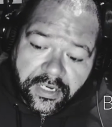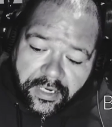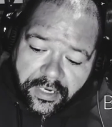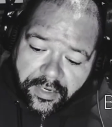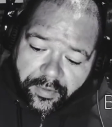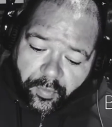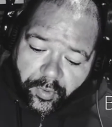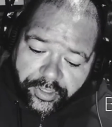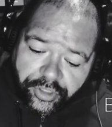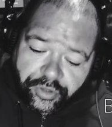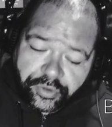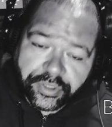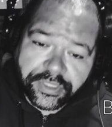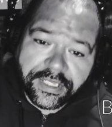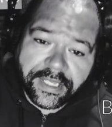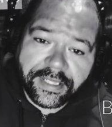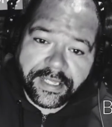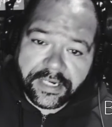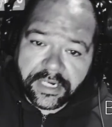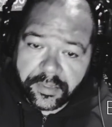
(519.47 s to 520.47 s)
Once you
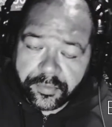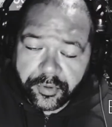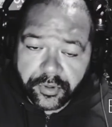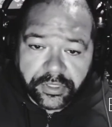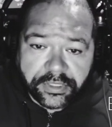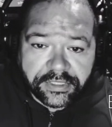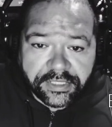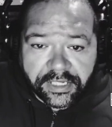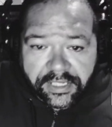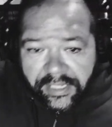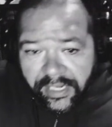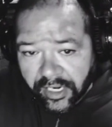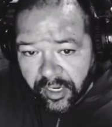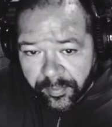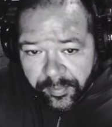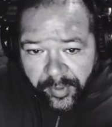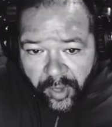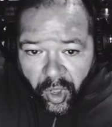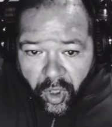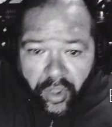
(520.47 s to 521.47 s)
set that up, you can set that up
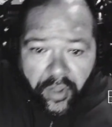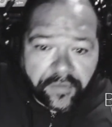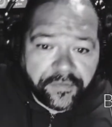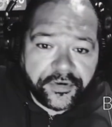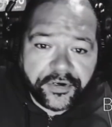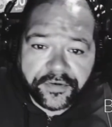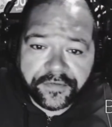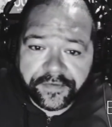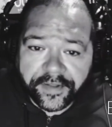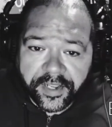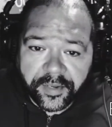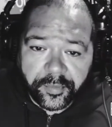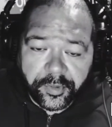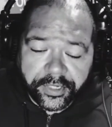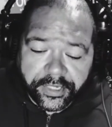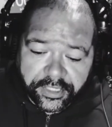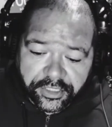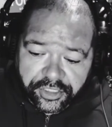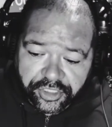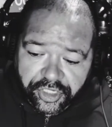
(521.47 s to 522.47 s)
all for your family.
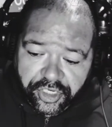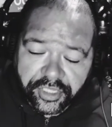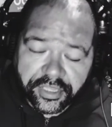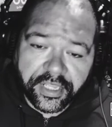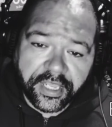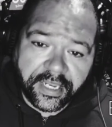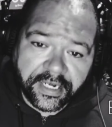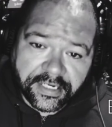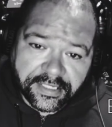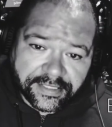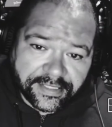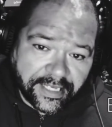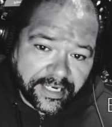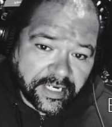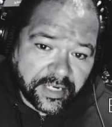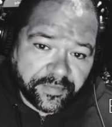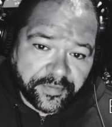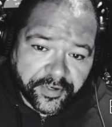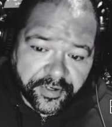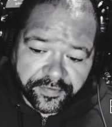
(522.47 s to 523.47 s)
It's a good thing to set it
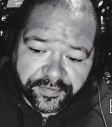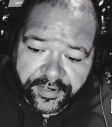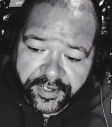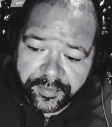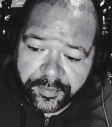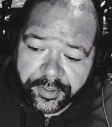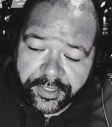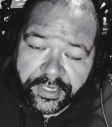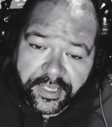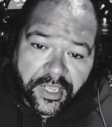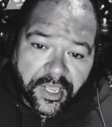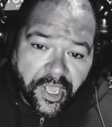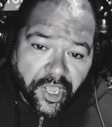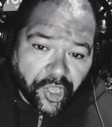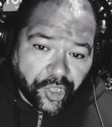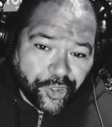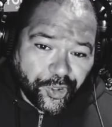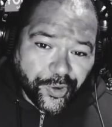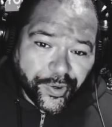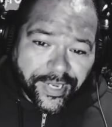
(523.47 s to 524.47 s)
up for your family.
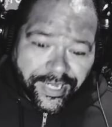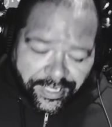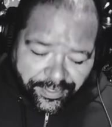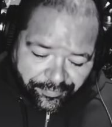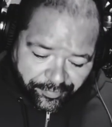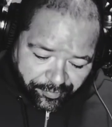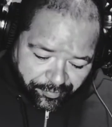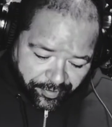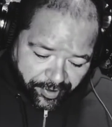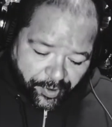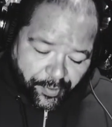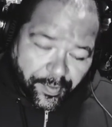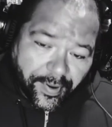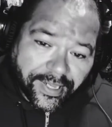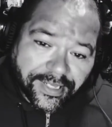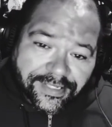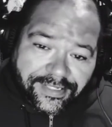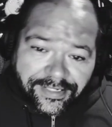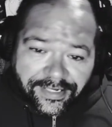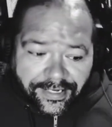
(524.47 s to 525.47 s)
You can even
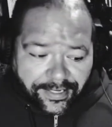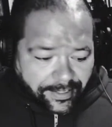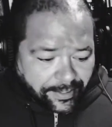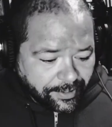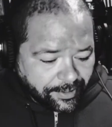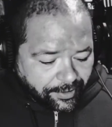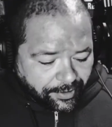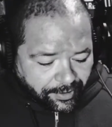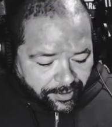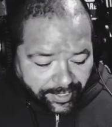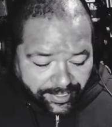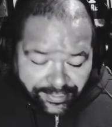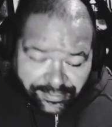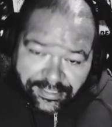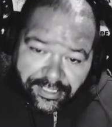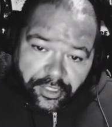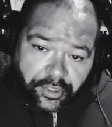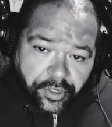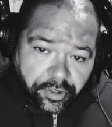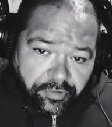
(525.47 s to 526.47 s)
request, like I
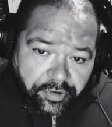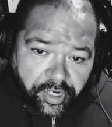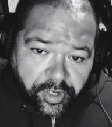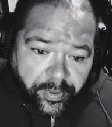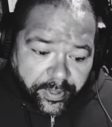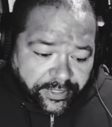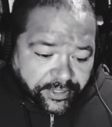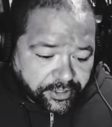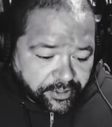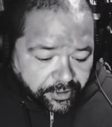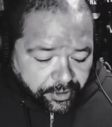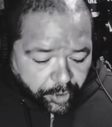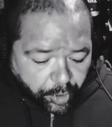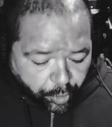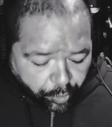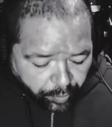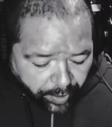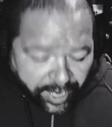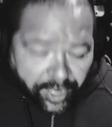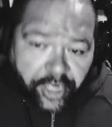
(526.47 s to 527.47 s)
said, you can request your
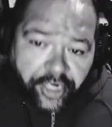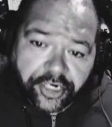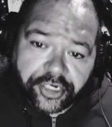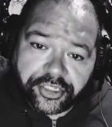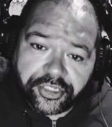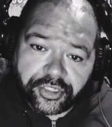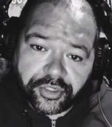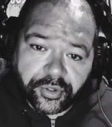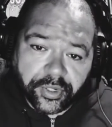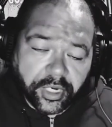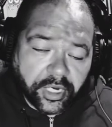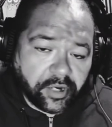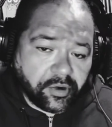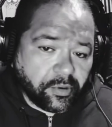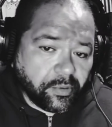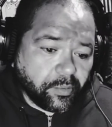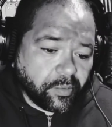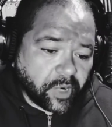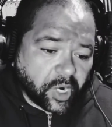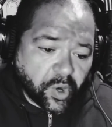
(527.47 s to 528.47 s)
records. You can
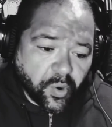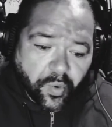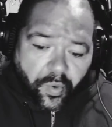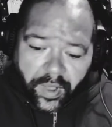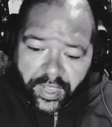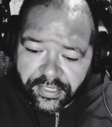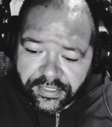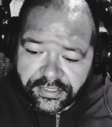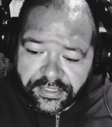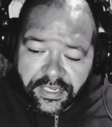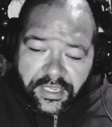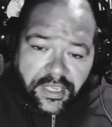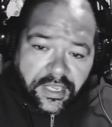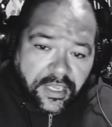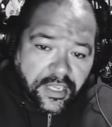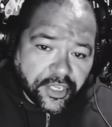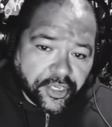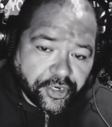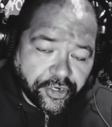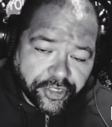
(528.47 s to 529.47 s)
request
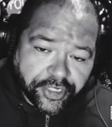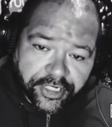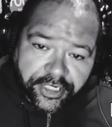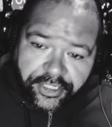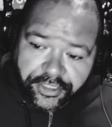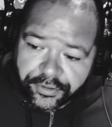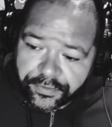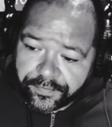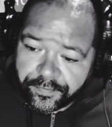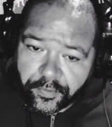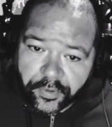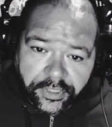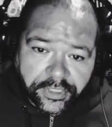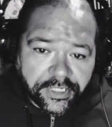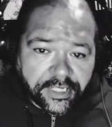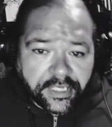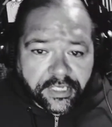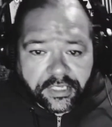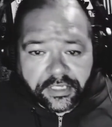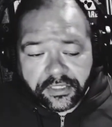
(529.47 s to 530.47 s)
your
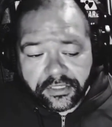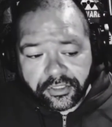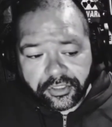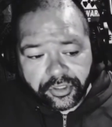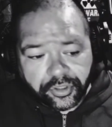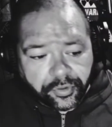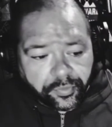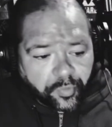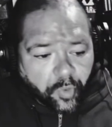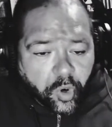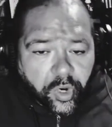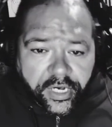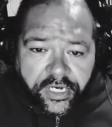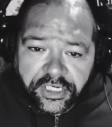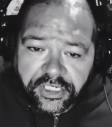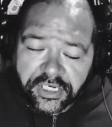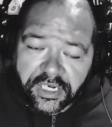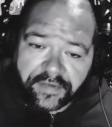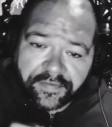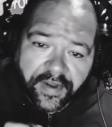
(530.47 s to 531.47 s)
DD-214s, your mortgage
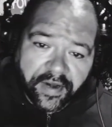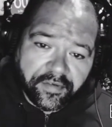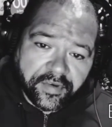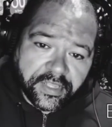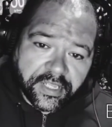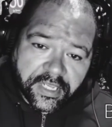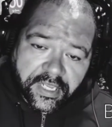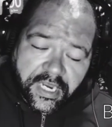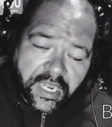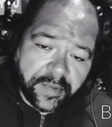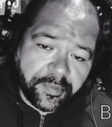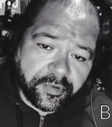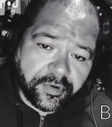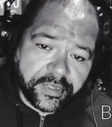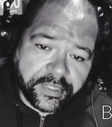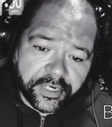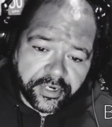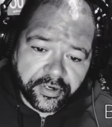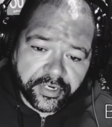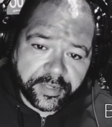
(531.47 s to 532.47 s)
stuff. Everything happened right
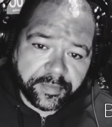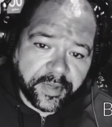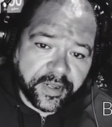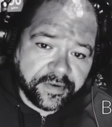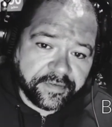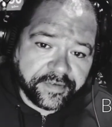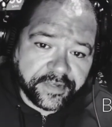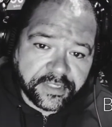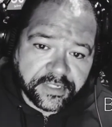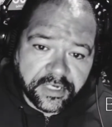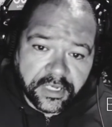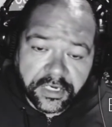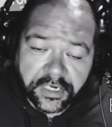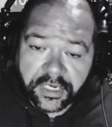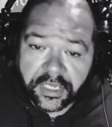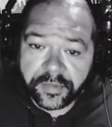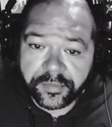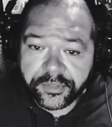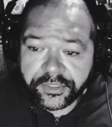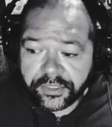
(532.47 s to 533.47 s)
there on
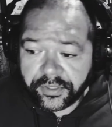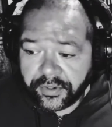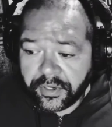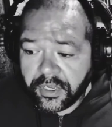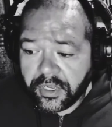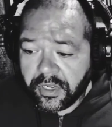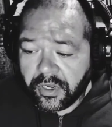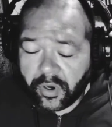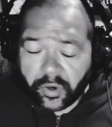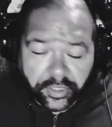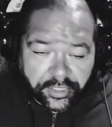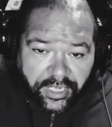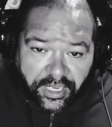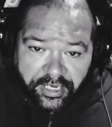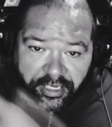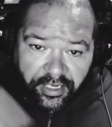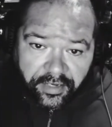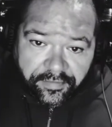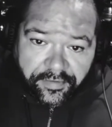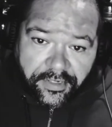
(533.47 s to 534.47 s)
ebenefits.com. Or
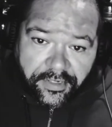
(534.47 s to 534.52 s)
.gov.